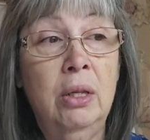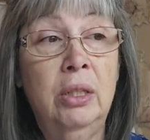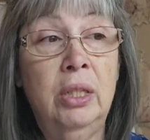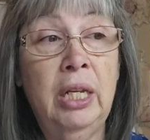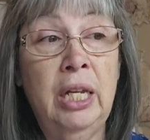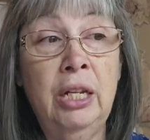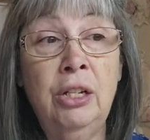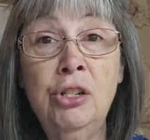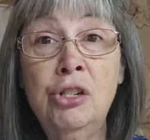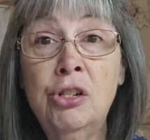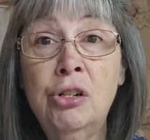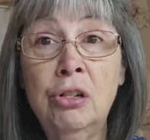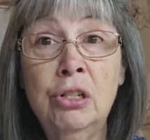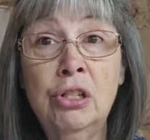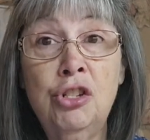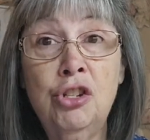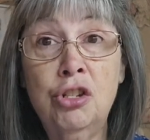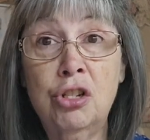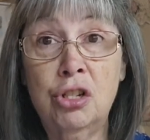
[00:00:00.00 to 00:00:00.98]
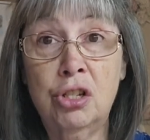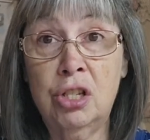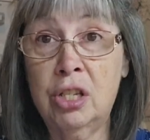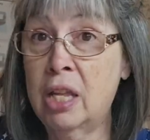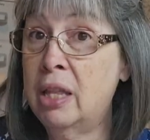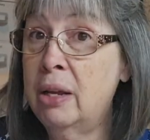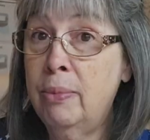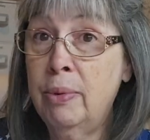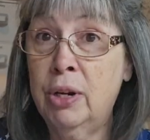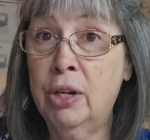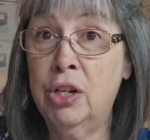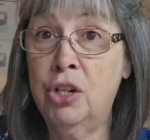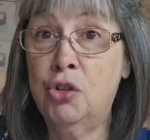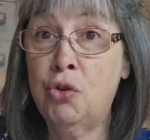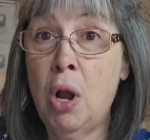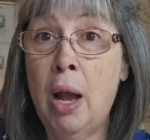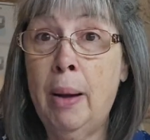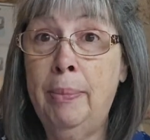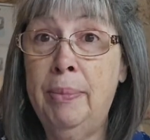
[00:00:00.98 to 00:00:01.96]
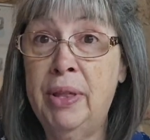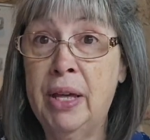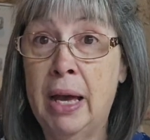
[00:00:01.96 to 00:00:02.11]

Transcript: The insurance said they were going to drop